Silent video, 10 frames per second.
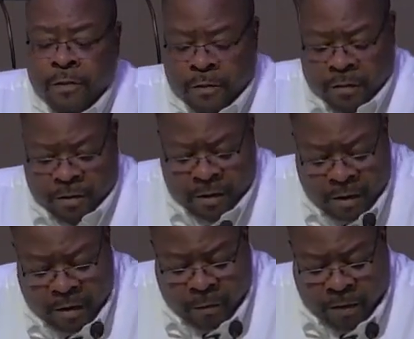
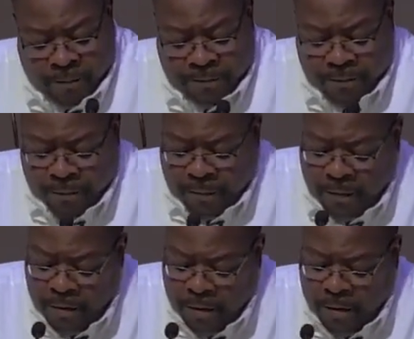Anyway,
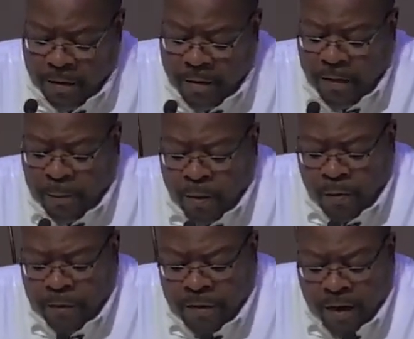at that point of the
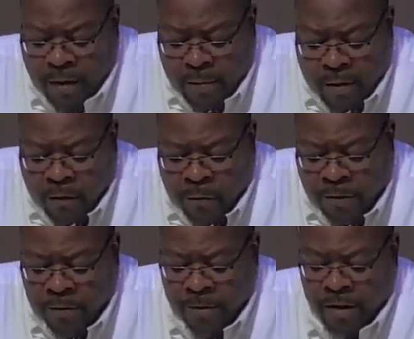game, I was already
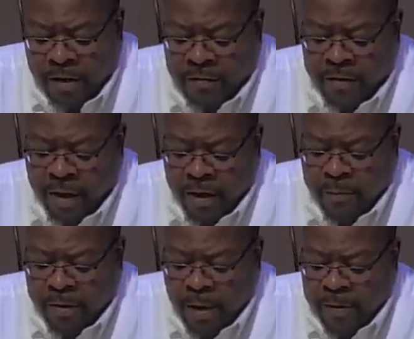realizing I had
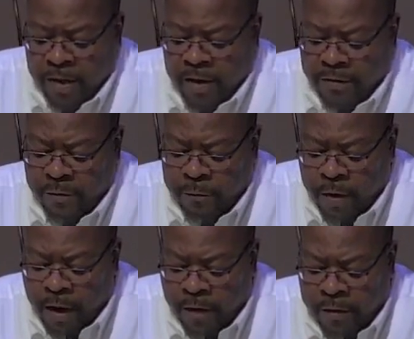become an agent of
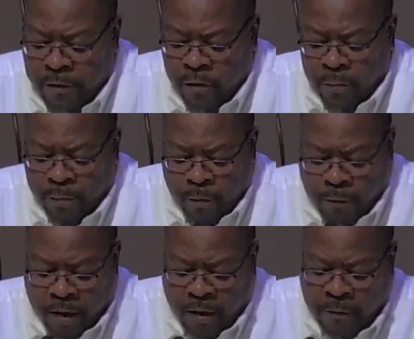God to improve
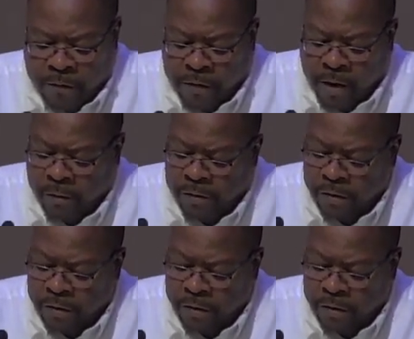lives at Arnoldine.